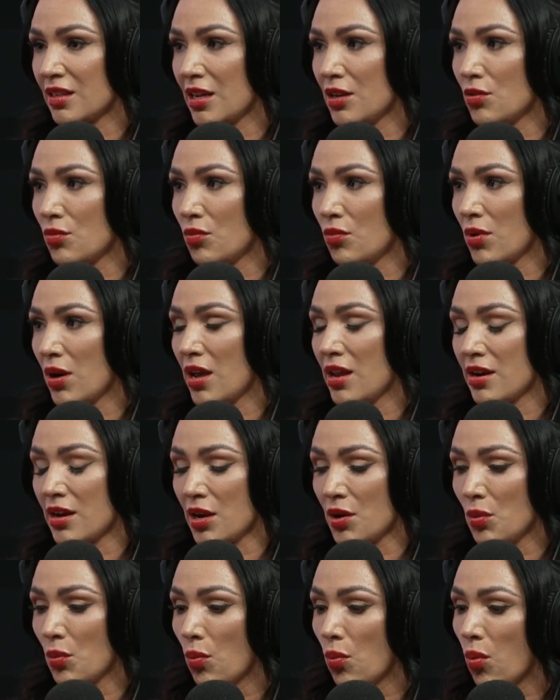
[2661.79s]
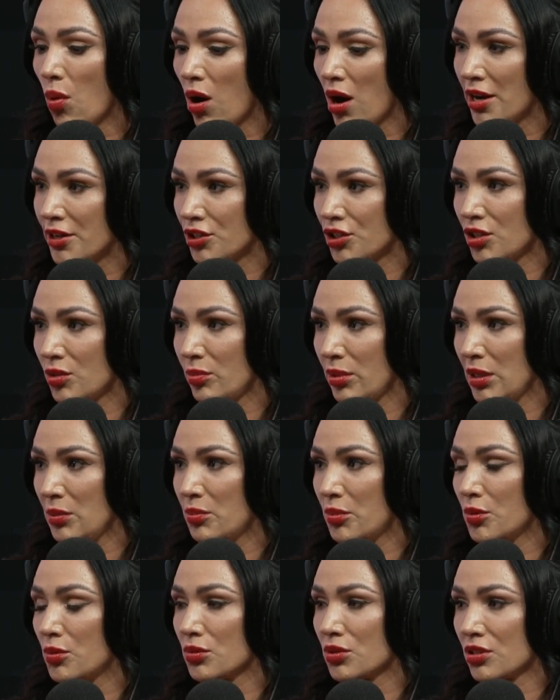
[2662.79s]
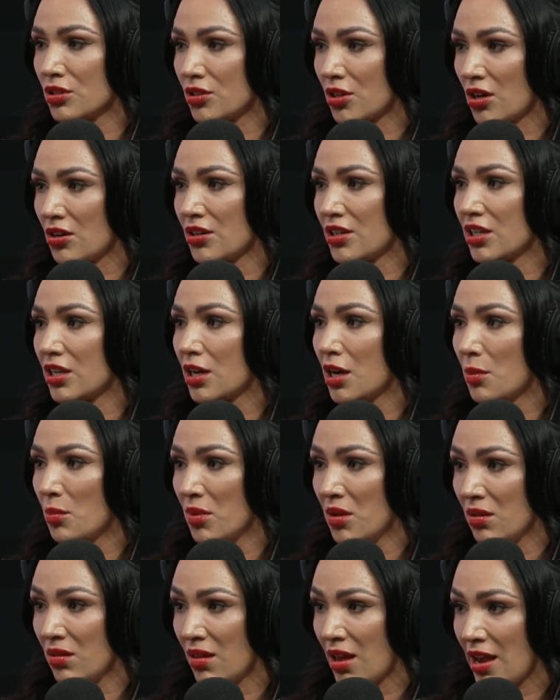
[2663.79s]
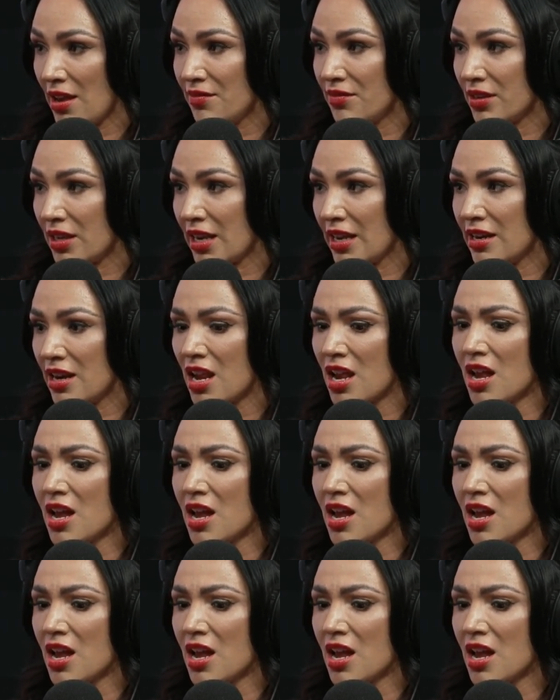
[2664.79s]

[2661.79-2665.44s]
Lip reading: and I watched people start to come alive again,